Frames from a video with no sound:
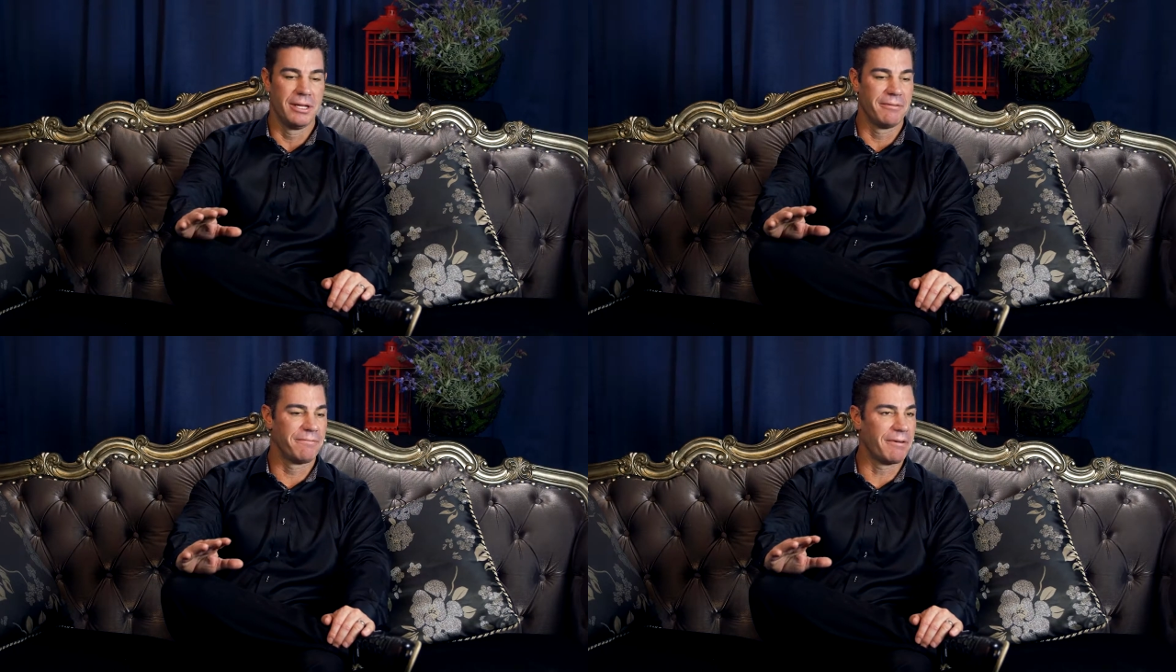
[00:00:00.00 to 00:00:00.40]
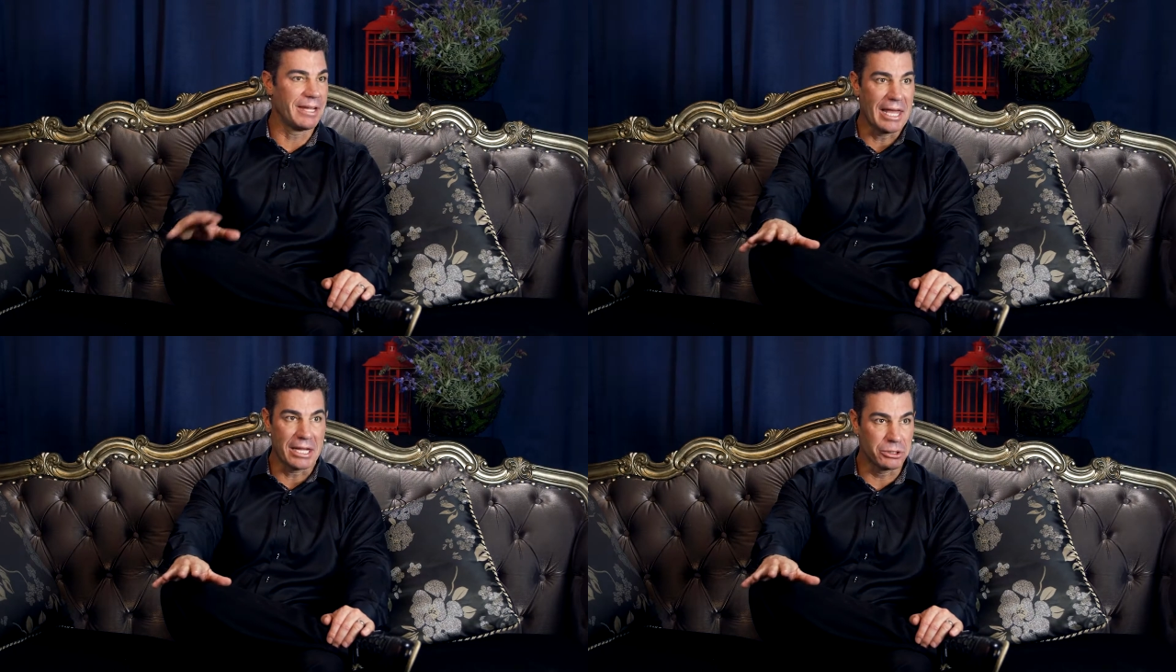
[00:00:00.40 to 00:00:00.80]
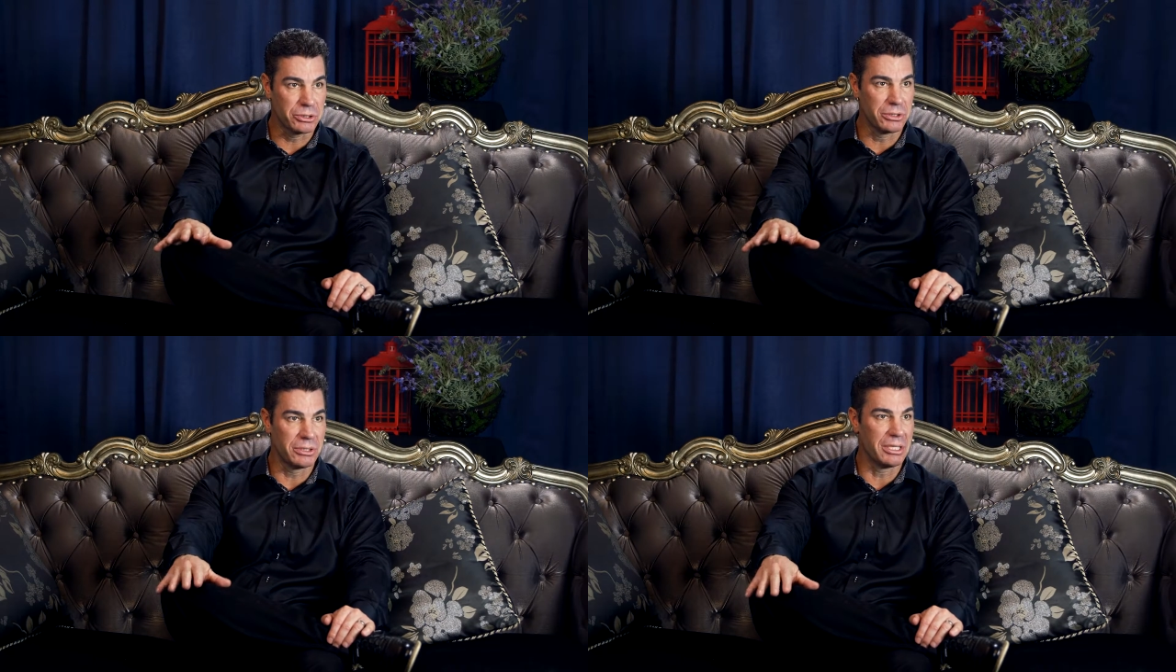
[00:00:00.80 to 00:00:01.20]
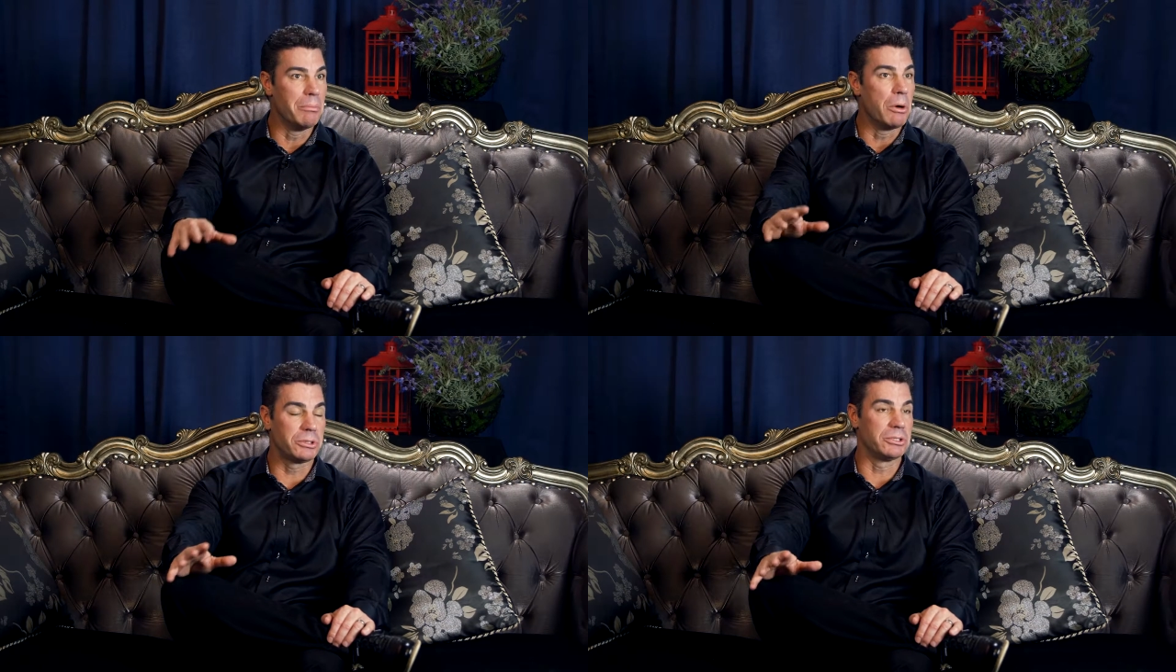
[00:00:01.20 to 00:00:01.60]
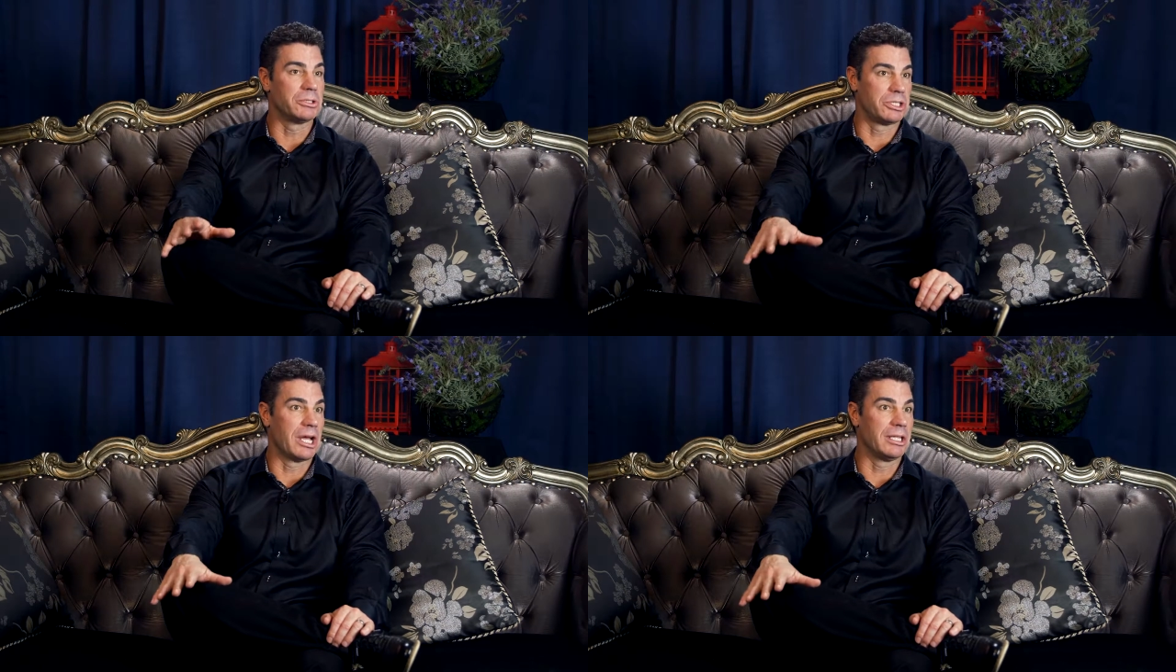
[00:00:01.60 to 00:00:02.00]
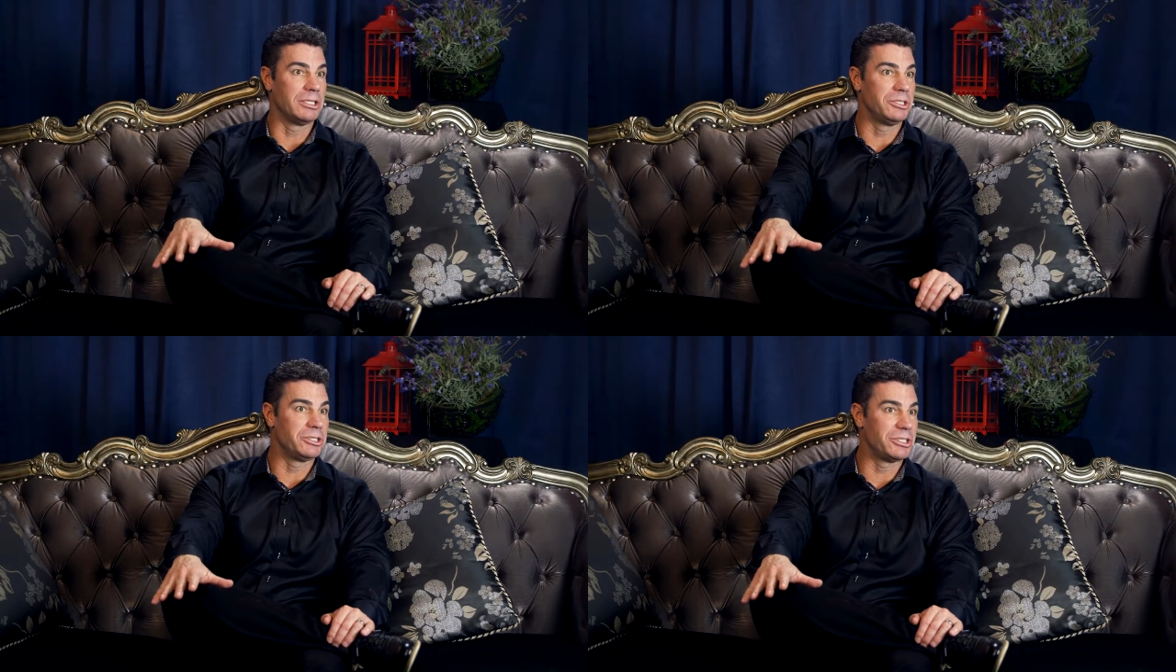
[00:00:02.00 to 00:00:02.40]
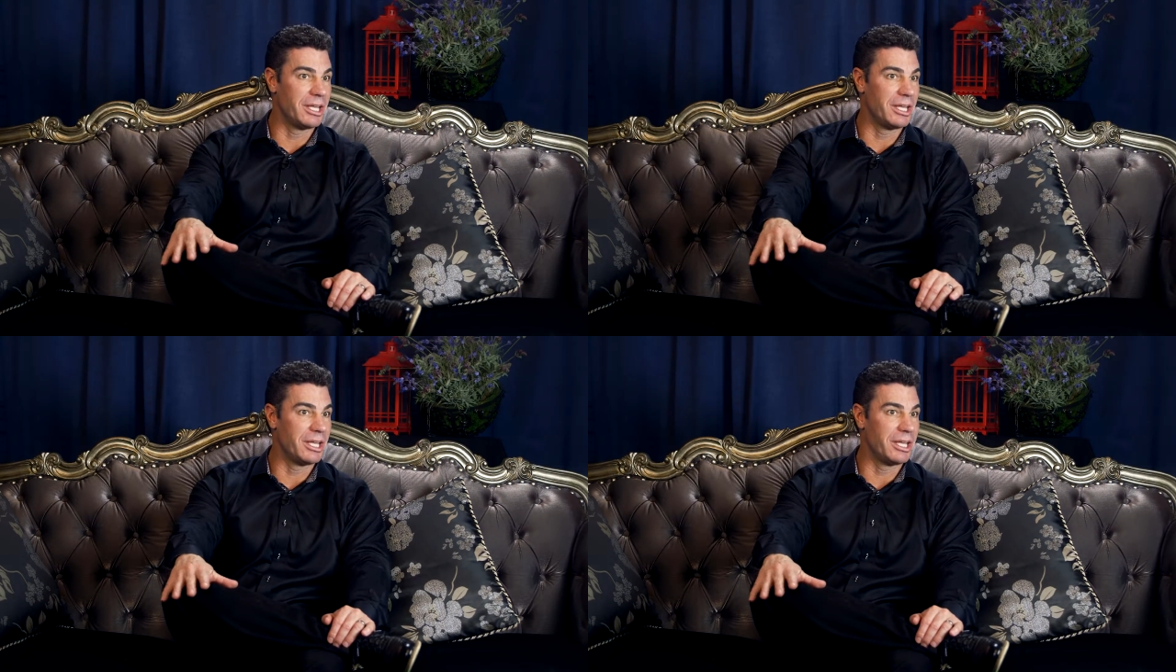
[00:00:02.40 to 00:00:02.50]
financial, emotional challenge